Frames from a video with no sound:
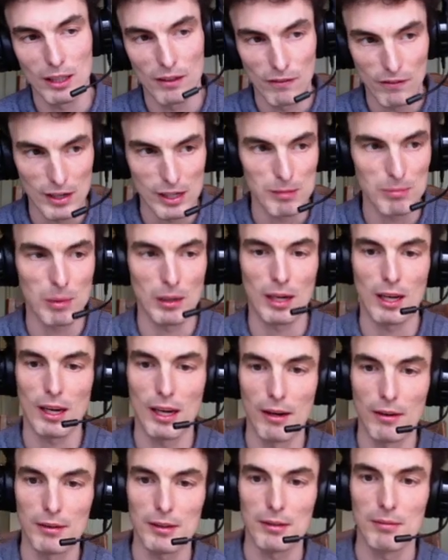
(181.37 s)
your Facebook
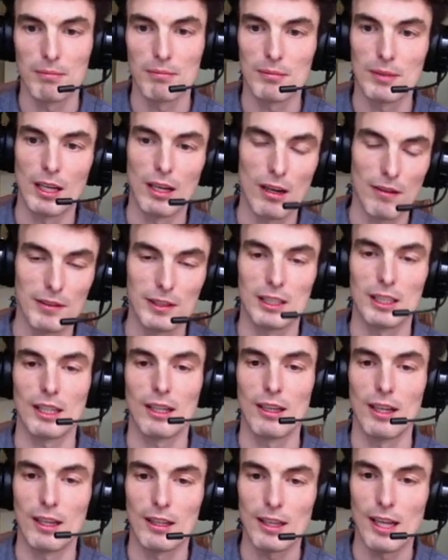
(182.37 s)
account. They'll obviously
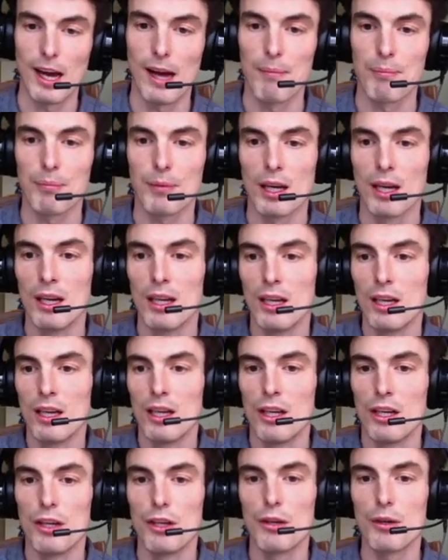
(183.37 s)
collect that.
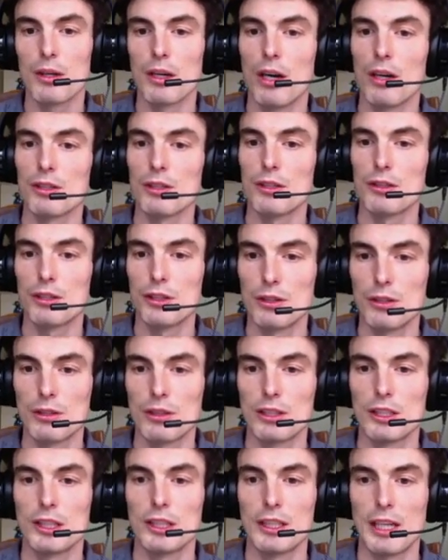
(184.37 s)
You can also
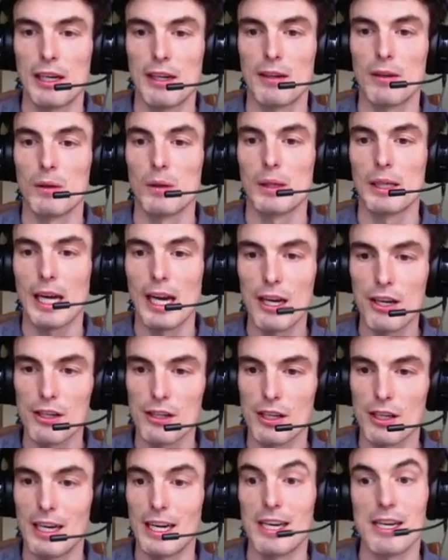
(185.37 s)
choose to share your
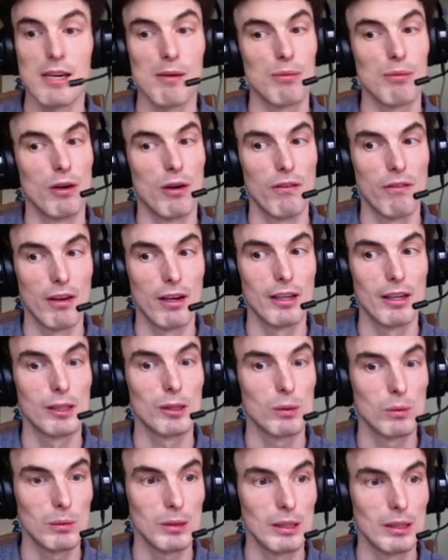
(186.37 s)
location in your profile and
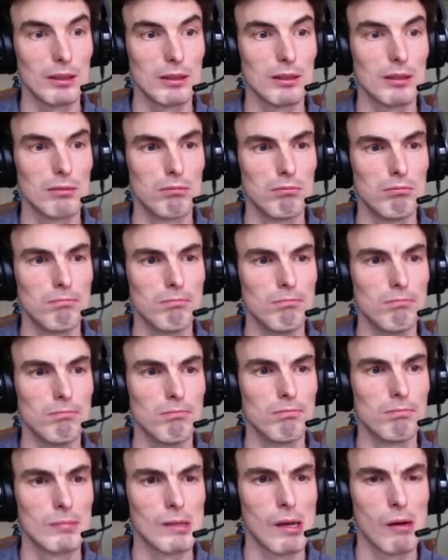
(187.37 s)
tweets.
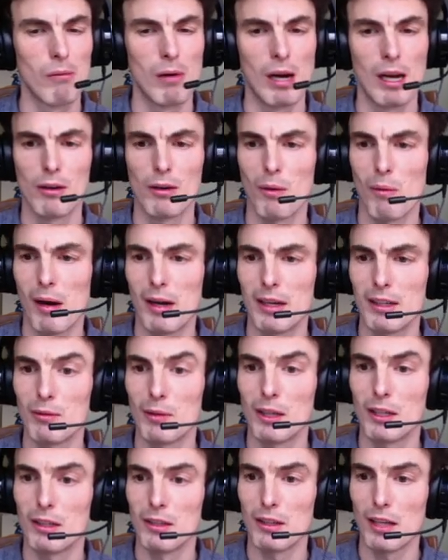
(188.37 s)
I don't know why you
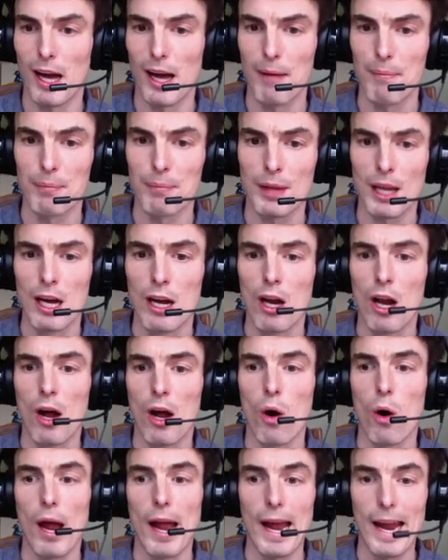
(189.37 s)
want to do that.
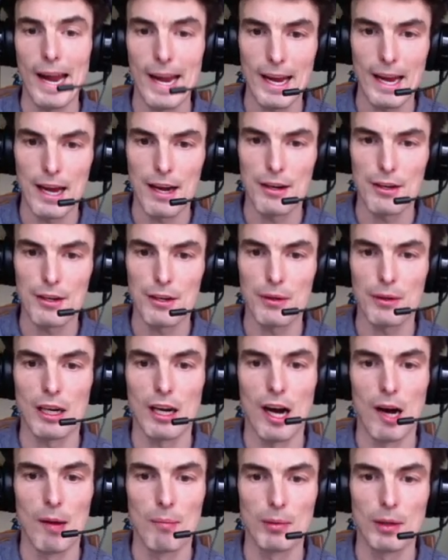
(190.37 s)
And you
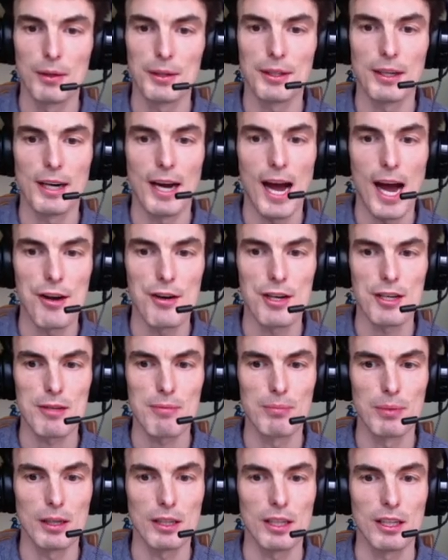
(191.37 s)
can upload your address
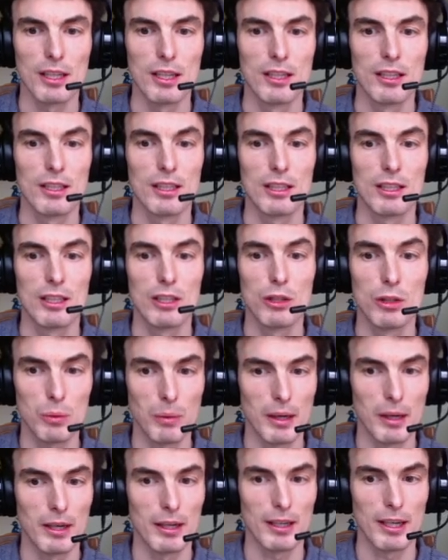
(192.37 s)
book to
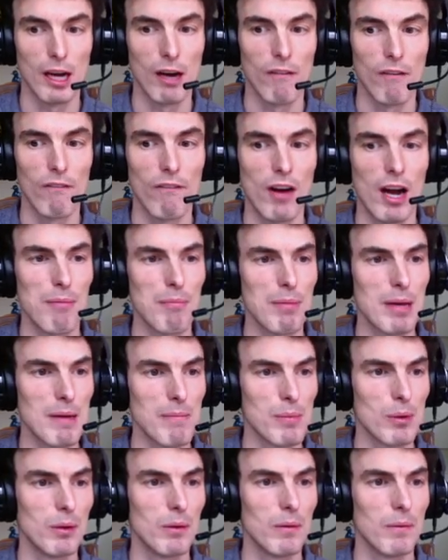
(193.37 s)
Twitter to help find
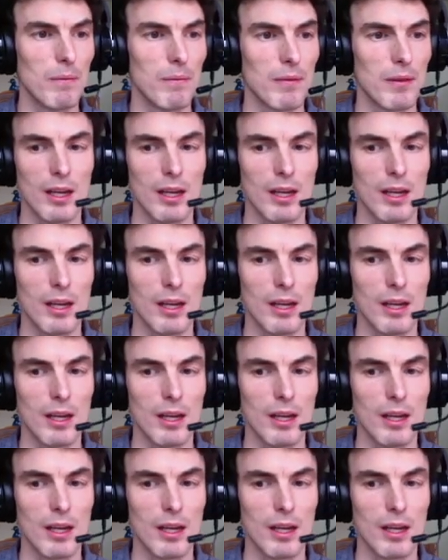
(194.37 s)
people